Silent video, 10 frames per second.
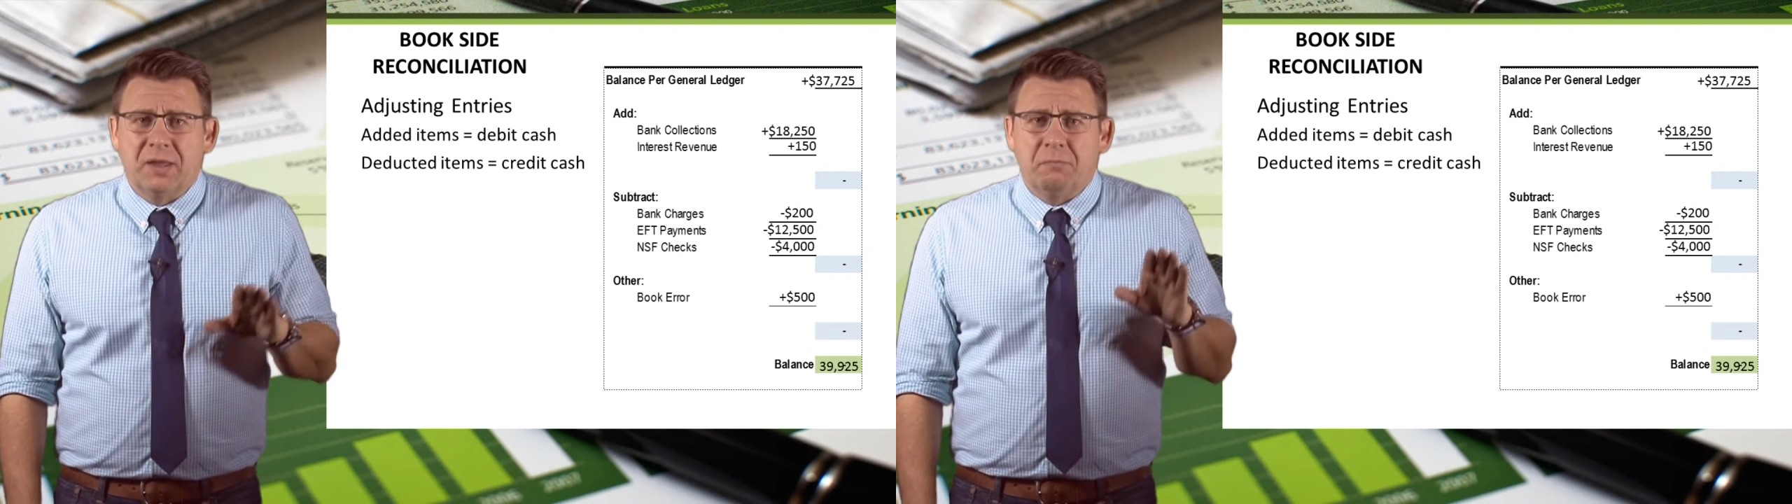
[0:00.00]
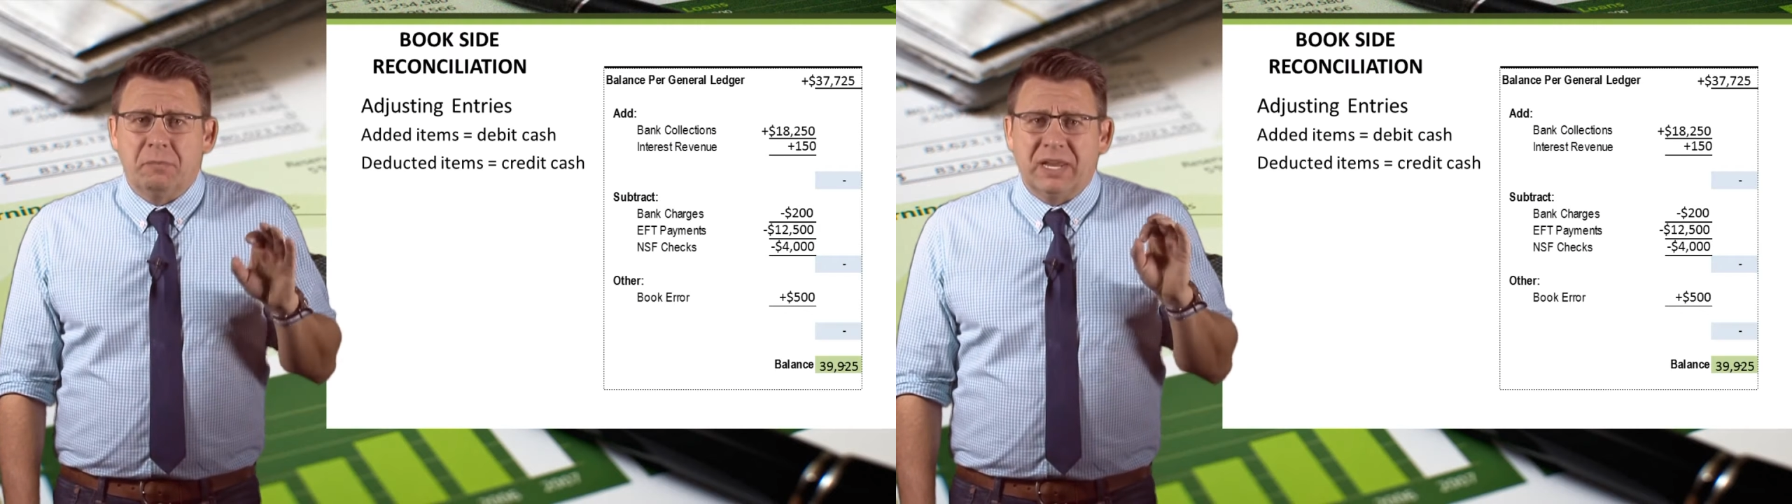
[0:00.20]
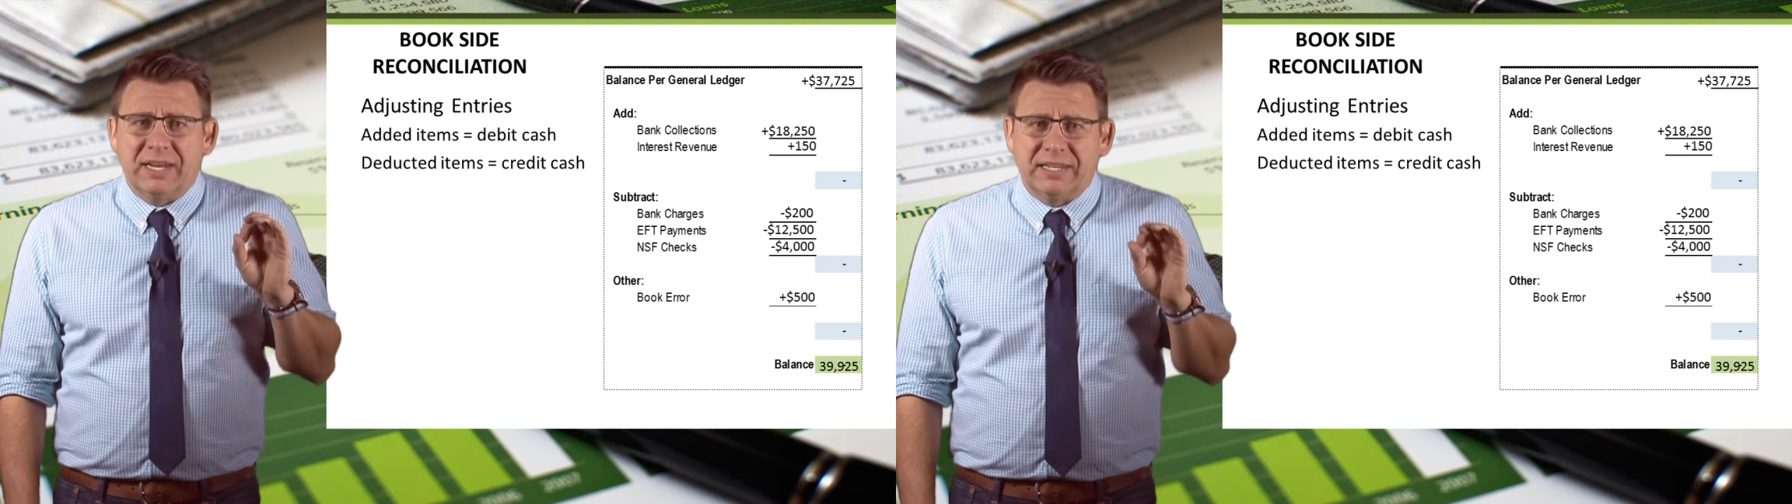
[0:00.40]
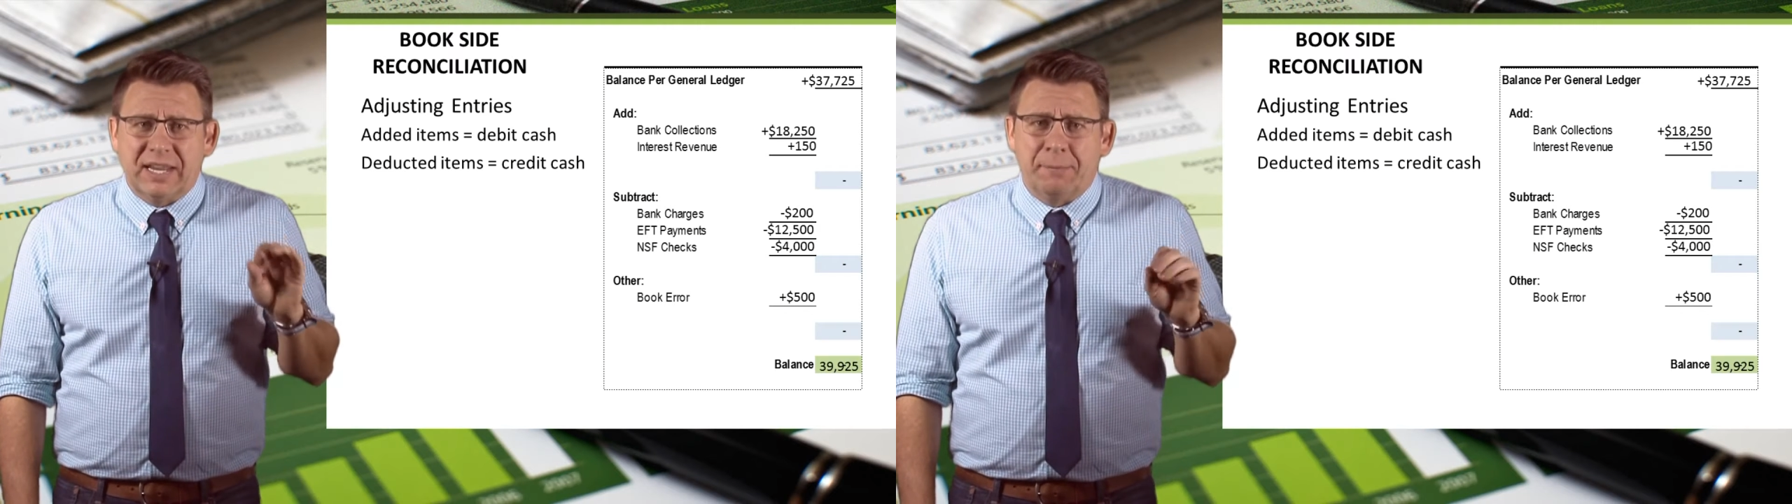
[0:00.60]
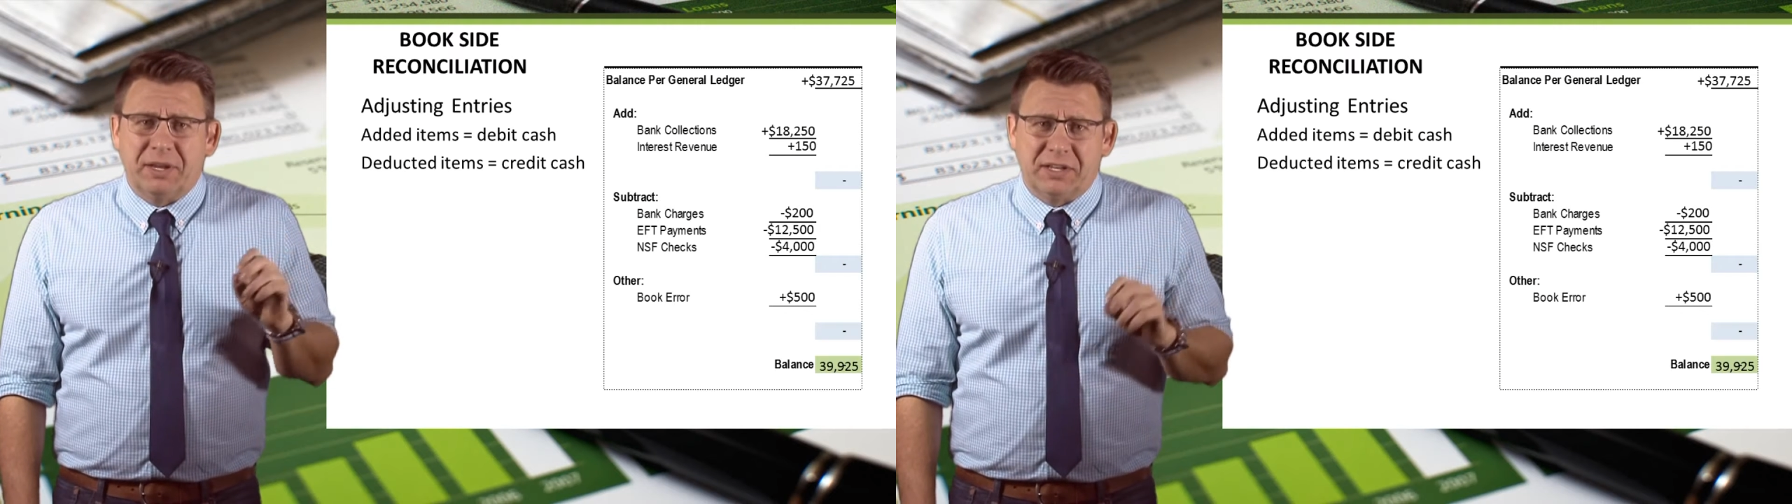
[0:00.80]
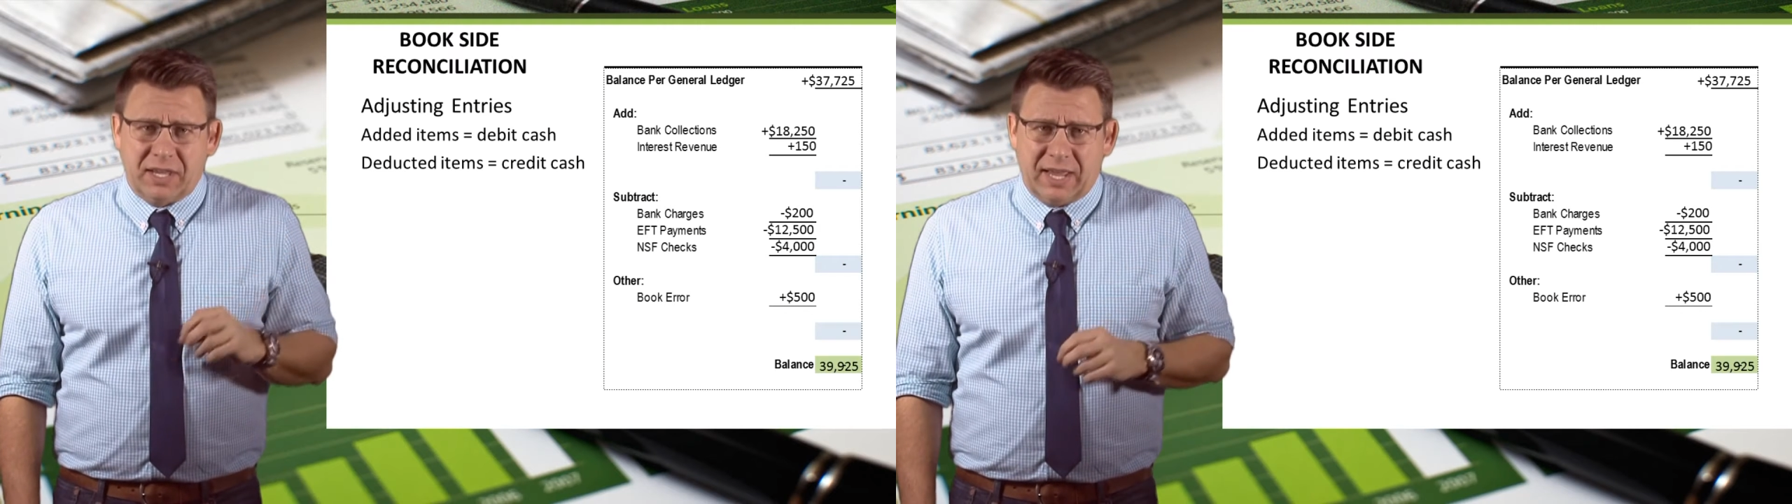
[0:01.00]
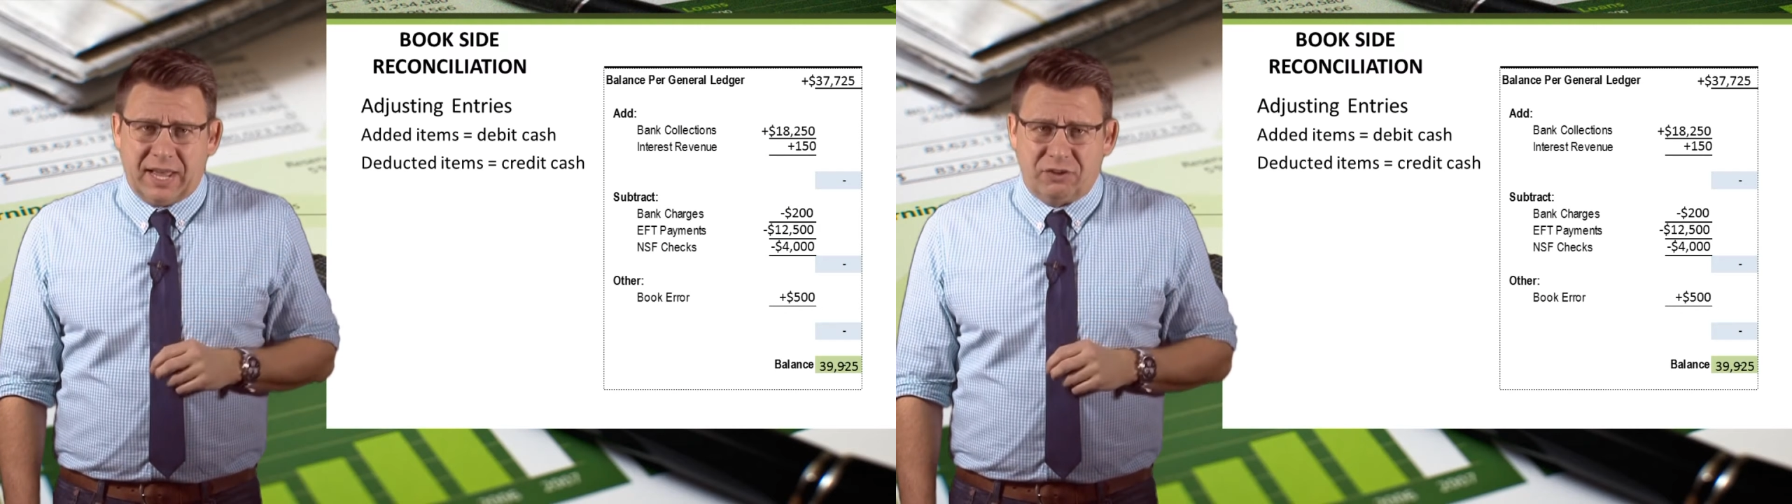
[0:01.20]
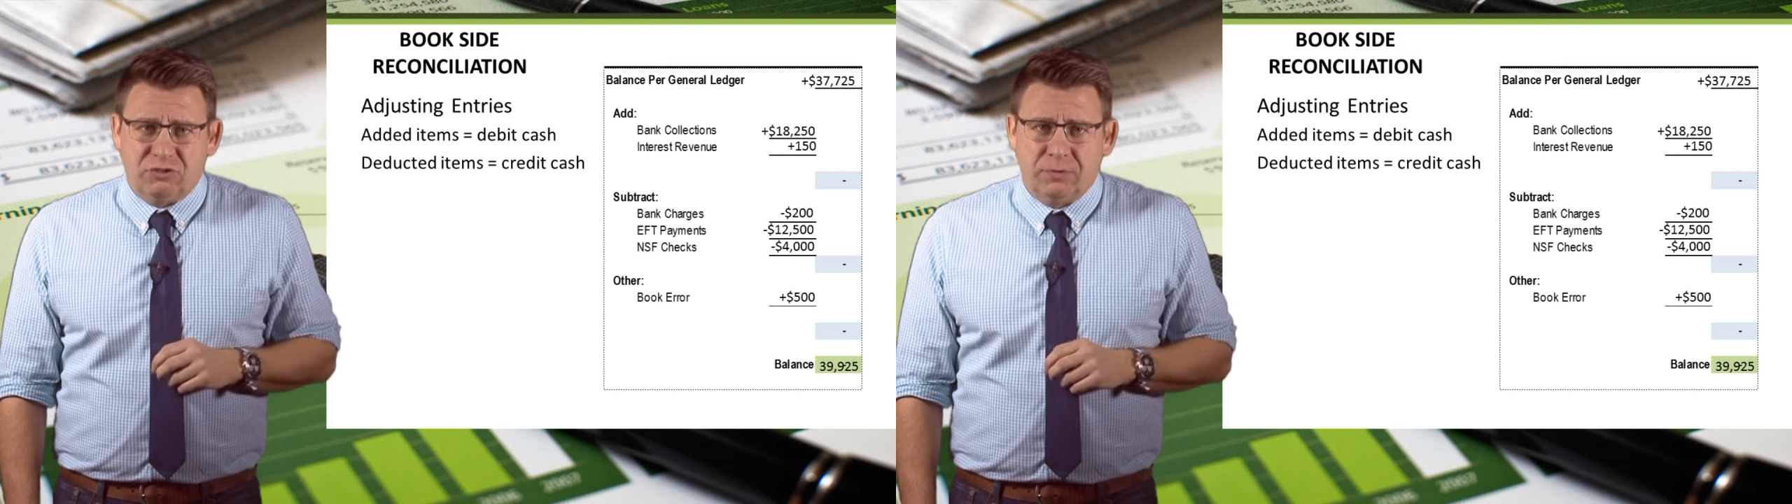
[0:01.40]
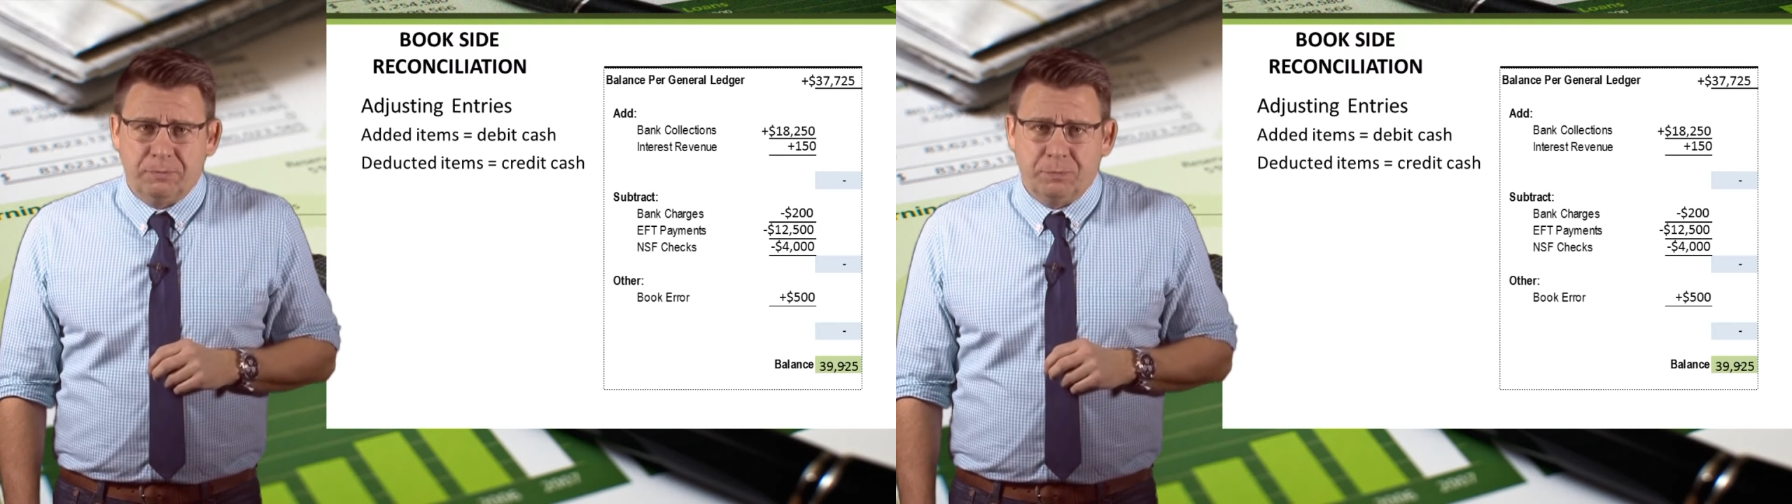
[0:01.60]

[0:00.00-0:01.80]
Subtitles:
mean a debit to cash